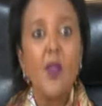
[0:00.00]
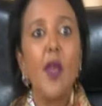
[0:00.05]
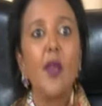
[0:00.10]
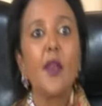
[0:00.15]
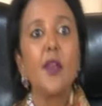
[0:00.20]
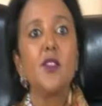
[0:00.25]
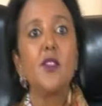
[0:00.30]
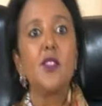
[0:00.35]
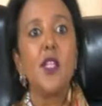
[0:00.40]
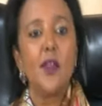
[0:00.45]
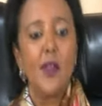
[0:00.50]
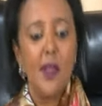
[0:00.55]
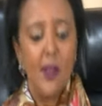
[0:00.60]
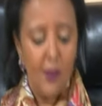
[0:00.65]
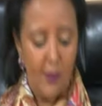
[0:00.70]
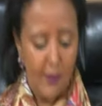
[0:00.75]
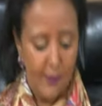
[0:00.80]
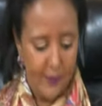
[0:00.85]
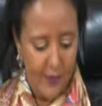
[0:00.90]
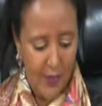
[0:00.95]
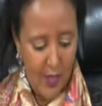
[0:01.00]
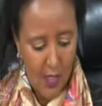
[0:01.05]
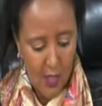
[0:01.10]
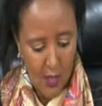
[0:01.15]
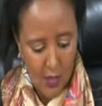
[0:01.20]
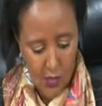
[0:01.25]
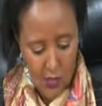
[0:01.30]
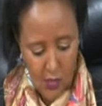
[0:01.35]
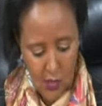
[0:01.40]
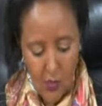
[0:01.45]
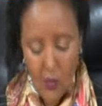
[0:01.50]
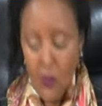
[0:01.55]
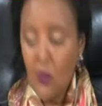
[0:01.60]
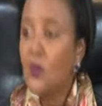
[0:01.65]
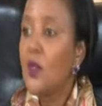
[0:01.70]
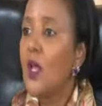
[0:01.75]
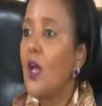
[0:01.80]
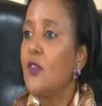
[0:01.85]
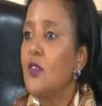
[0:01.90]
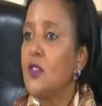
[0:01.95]
I can start now. So,
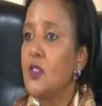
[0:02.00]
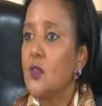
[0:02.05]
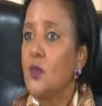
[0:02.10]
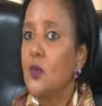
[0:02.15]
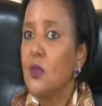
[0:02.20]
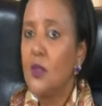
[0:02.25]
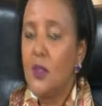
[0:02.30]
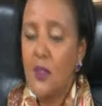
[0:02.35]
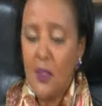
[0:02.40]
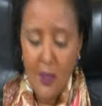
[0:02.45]
good afternoon.